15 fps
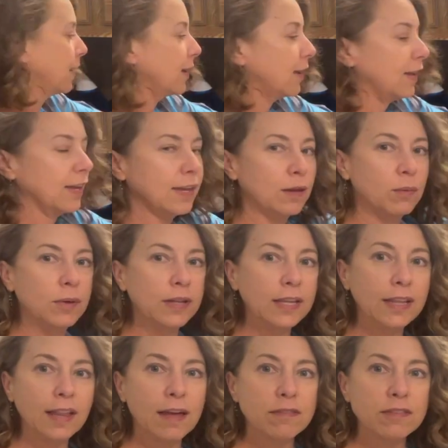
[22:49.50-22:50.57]
He really
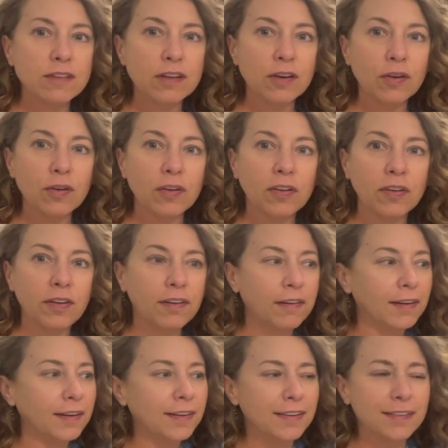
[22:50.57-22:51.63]
loves little
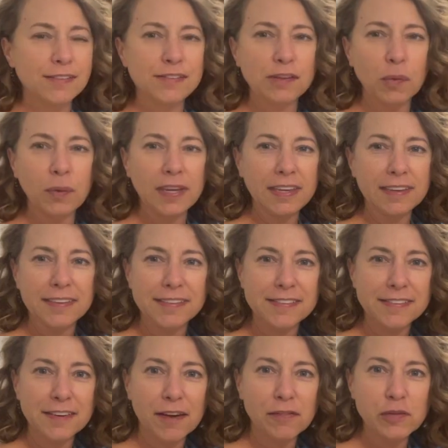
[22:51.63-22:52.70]
sewing kit
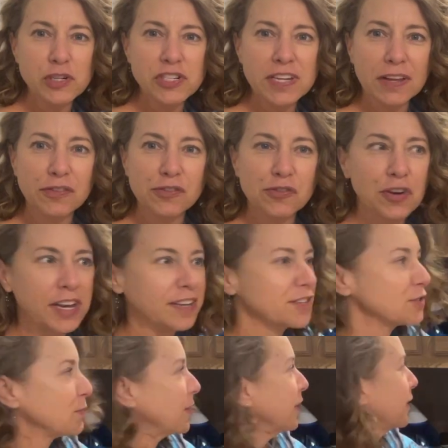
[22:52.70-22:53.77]
stuff, which sounds
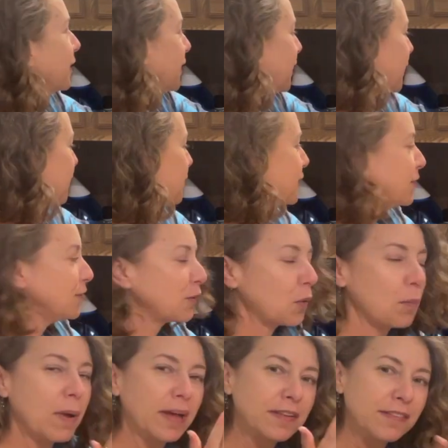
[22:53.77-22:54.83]
strange, but to sew
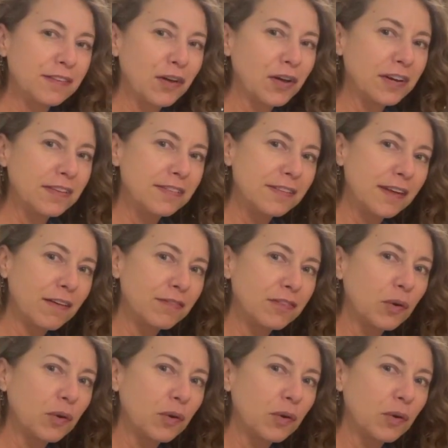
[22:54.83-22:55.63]
buttons on and stuff.